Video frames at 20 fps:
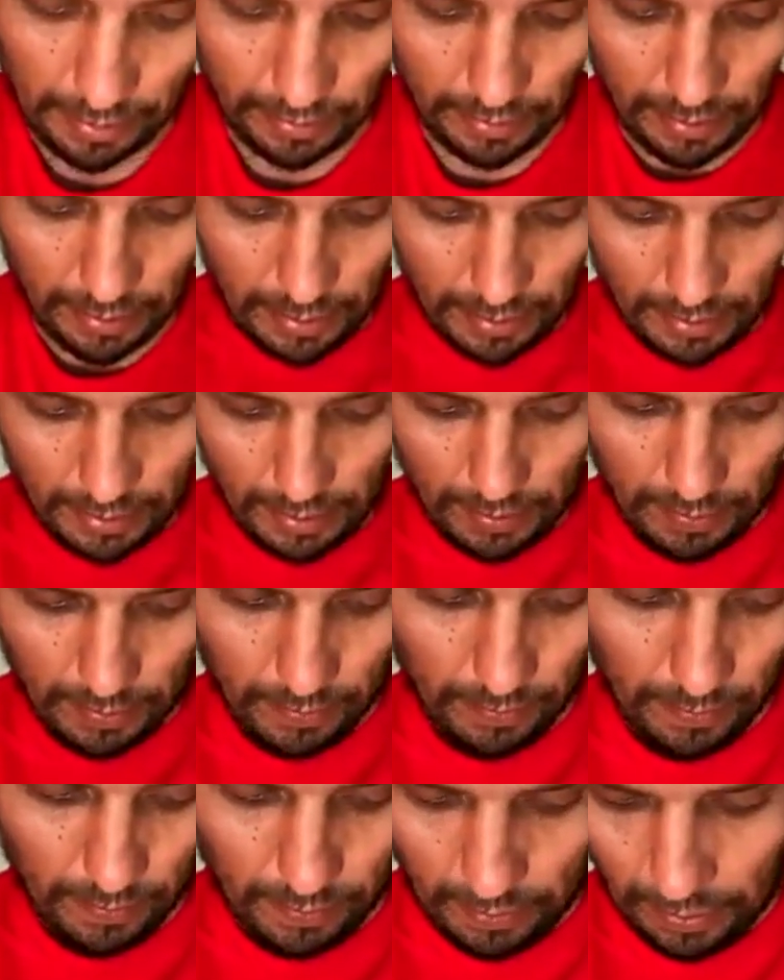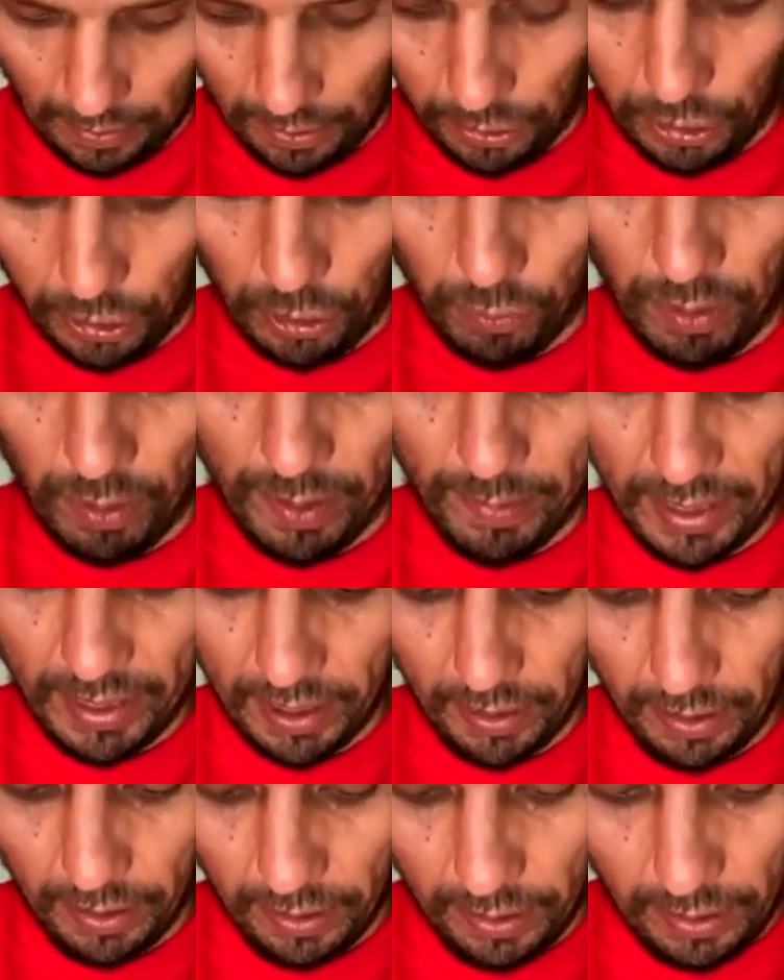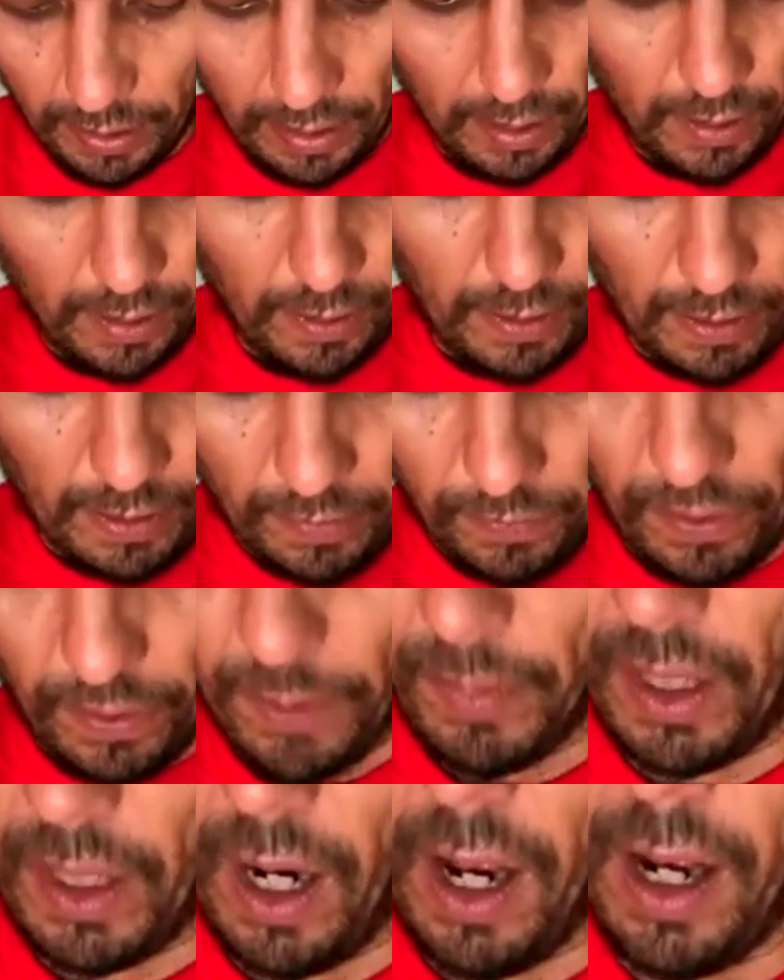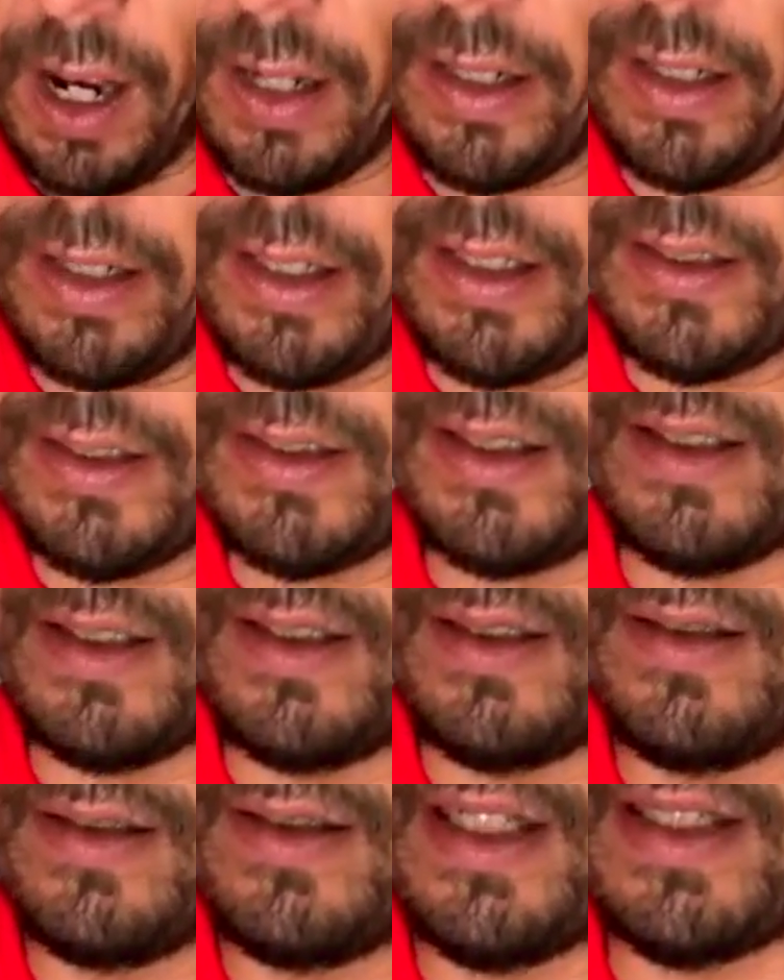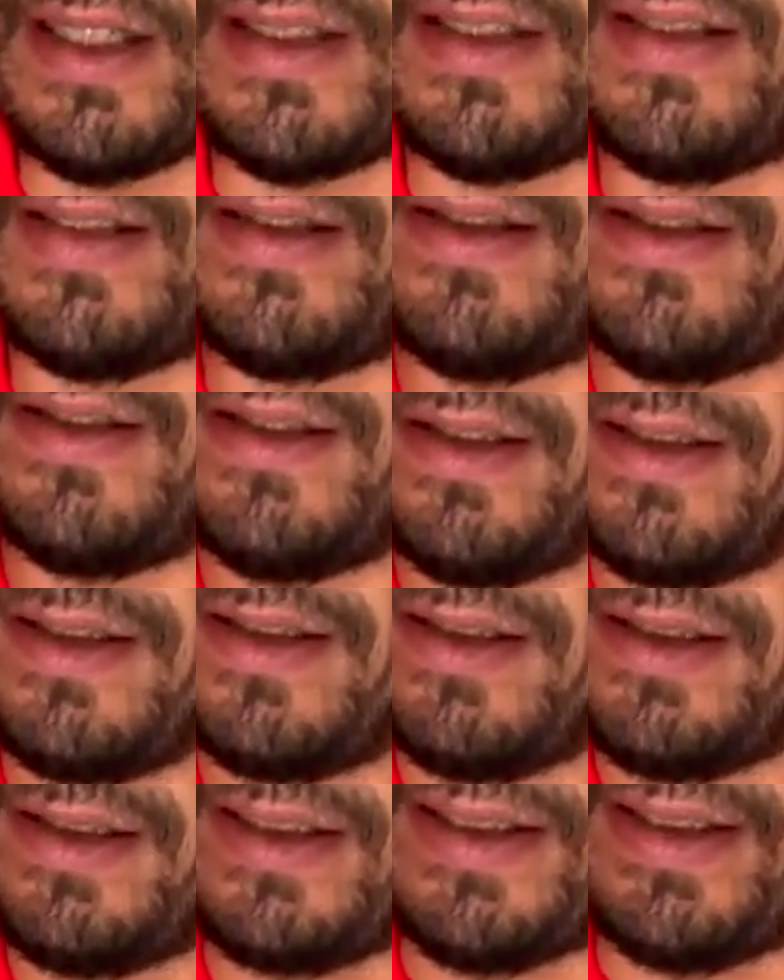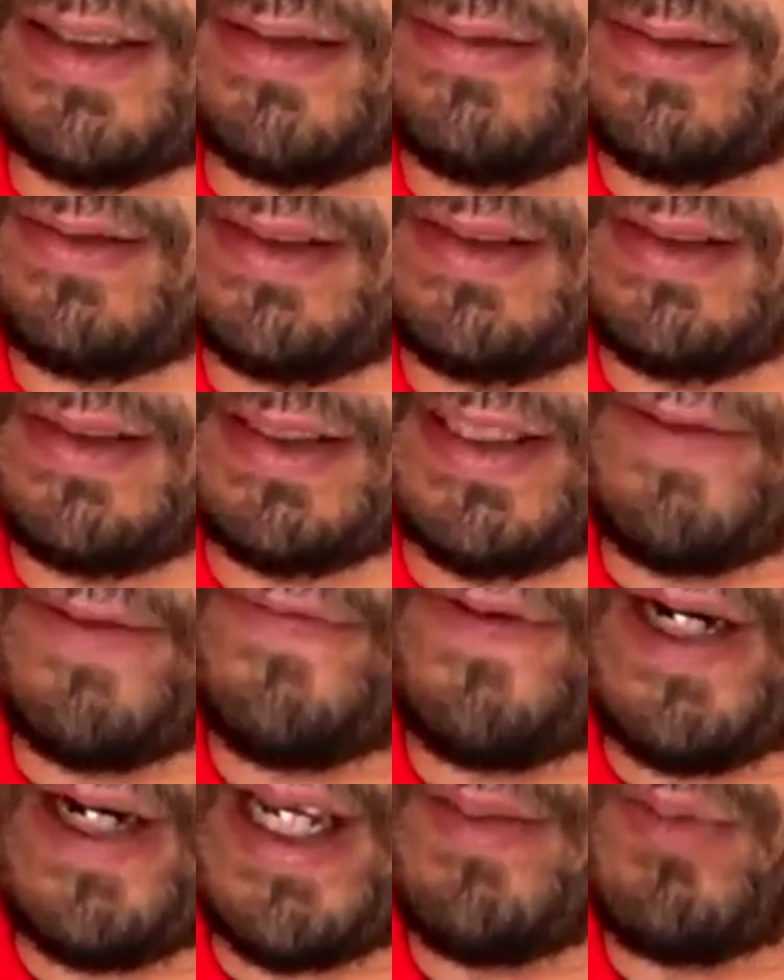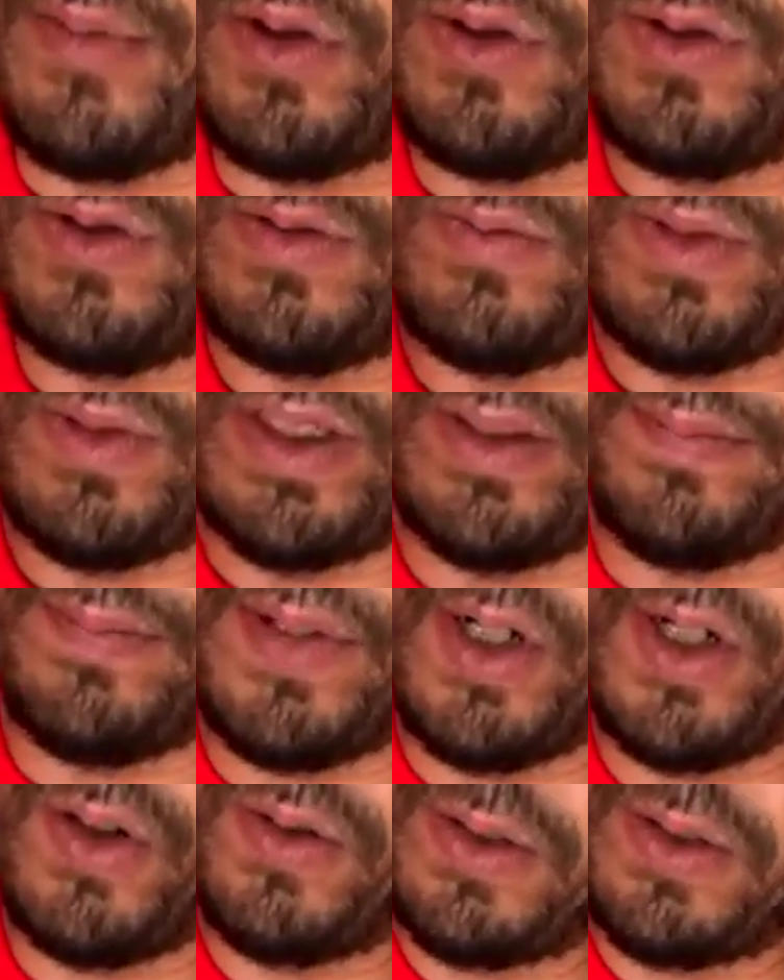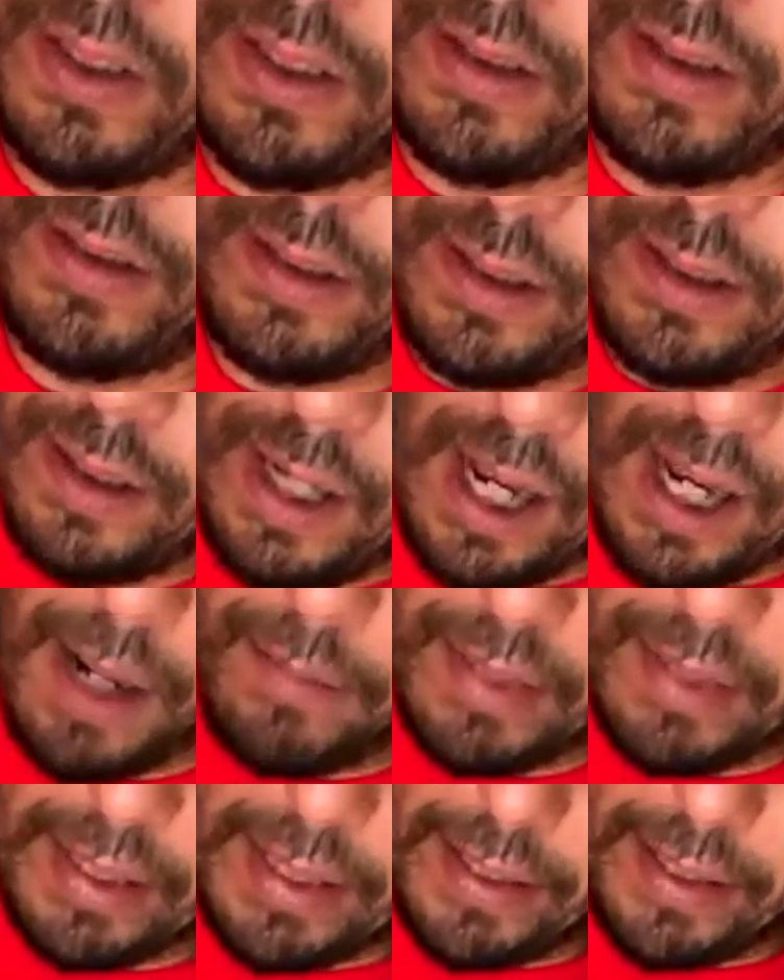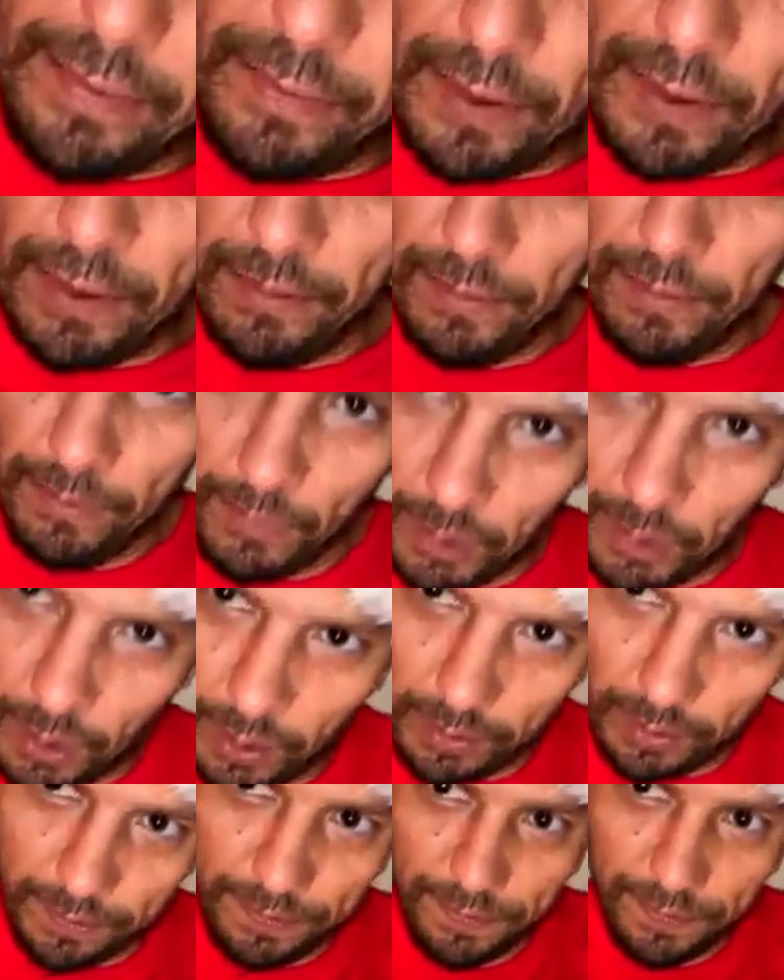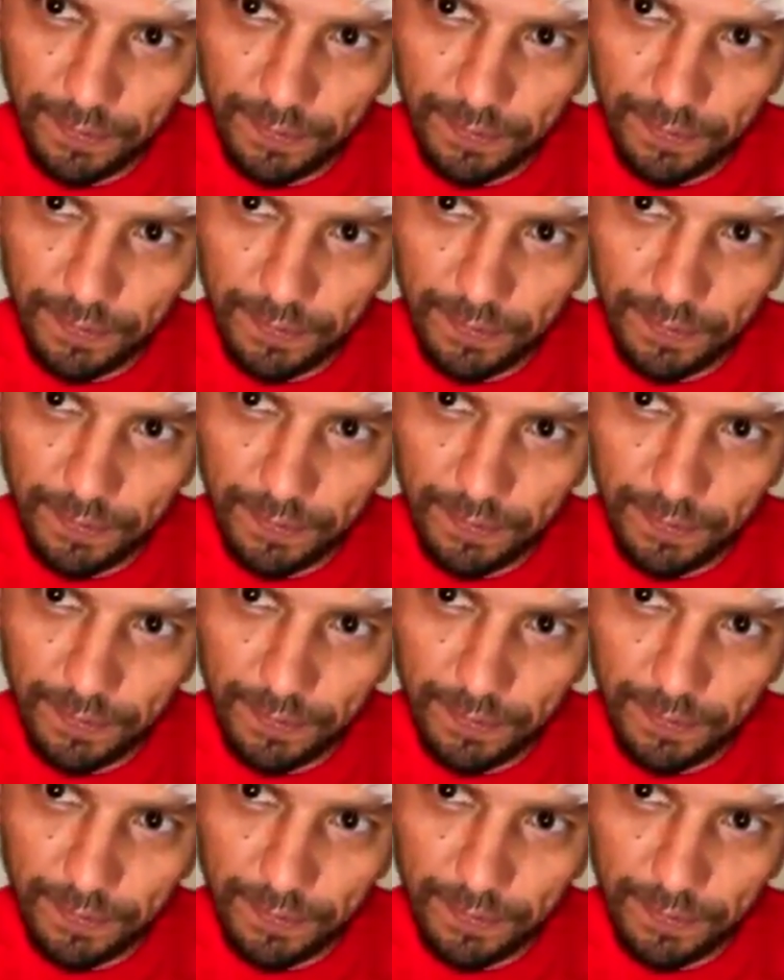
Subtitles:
it says two women from God, and it's like the gift label with a bow, and I'm the gift. So,